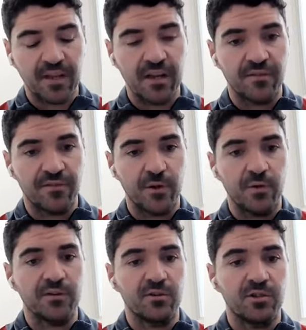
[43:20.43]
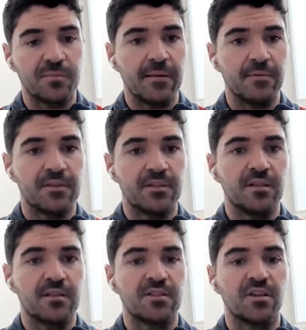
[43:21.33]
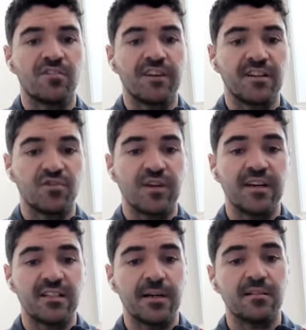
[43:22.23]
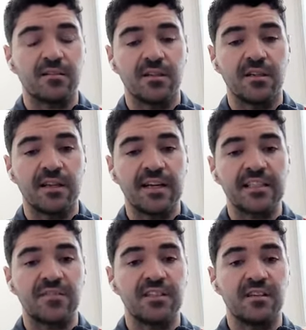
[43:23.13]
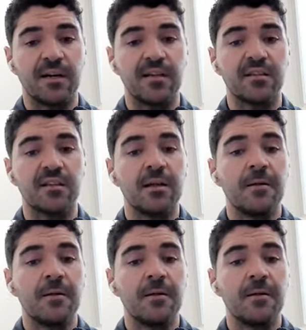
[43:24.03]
uh, the fuel in order to be able to, to tolerate the training demand or the, the activity demand,